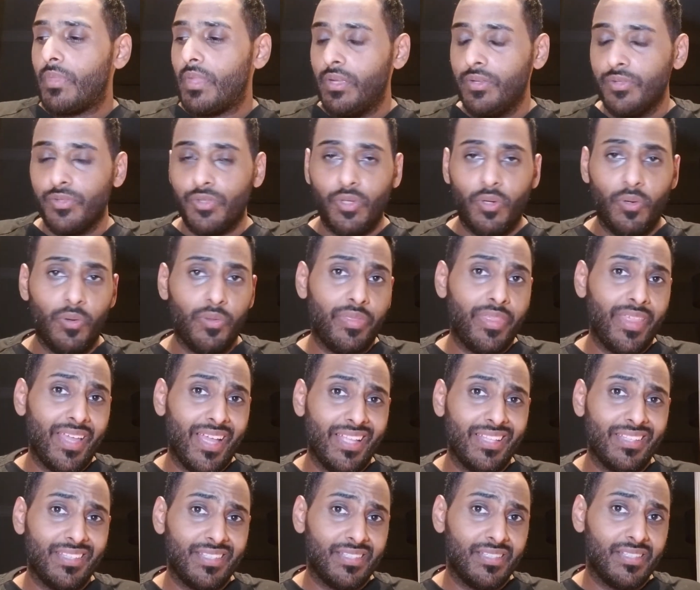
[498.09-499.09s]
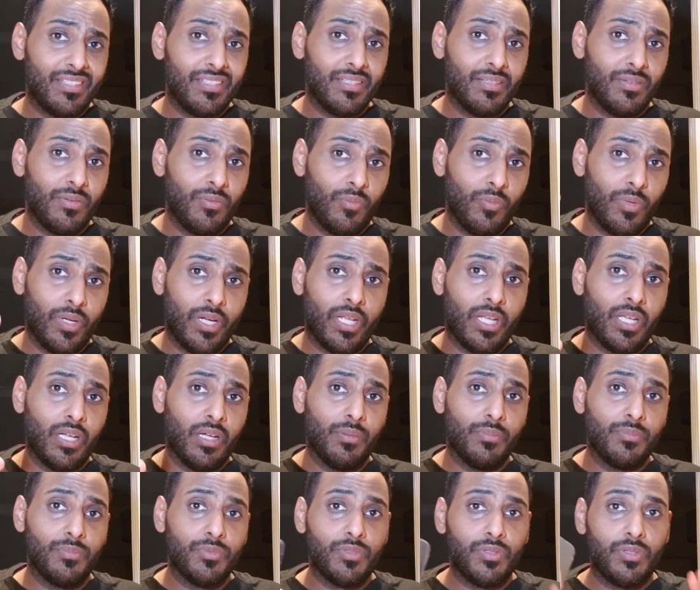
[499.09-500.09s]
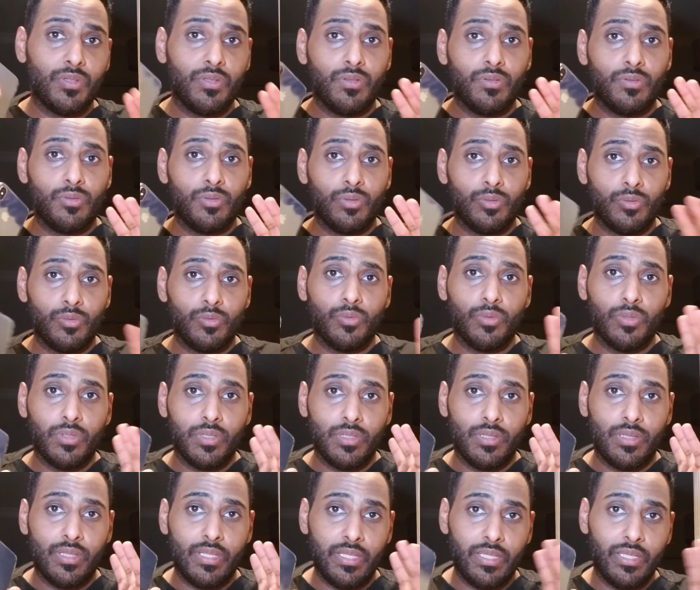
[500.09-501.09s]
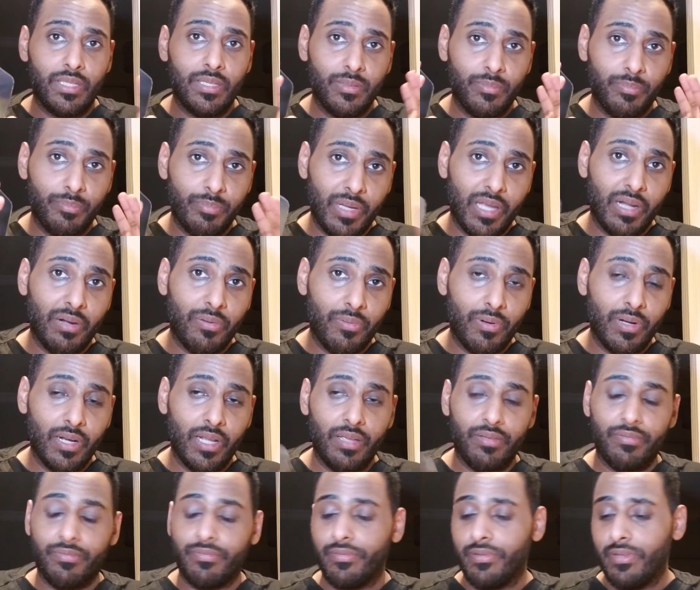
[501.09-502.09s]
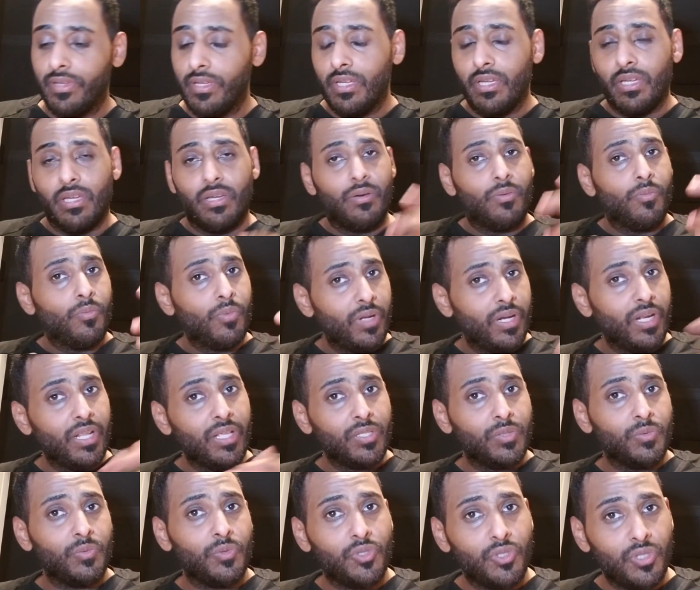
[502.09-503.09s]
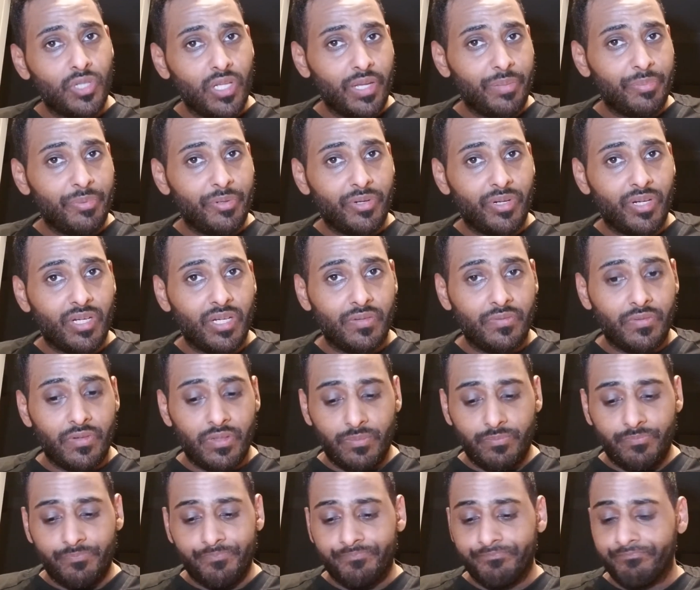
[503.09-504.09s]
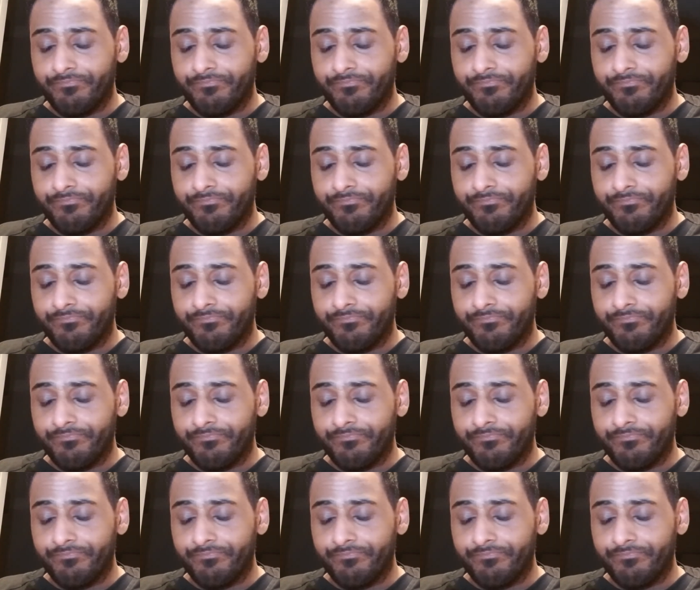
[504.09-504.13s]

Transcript: So that's when it comes to the battery life. What else would you like me to cover?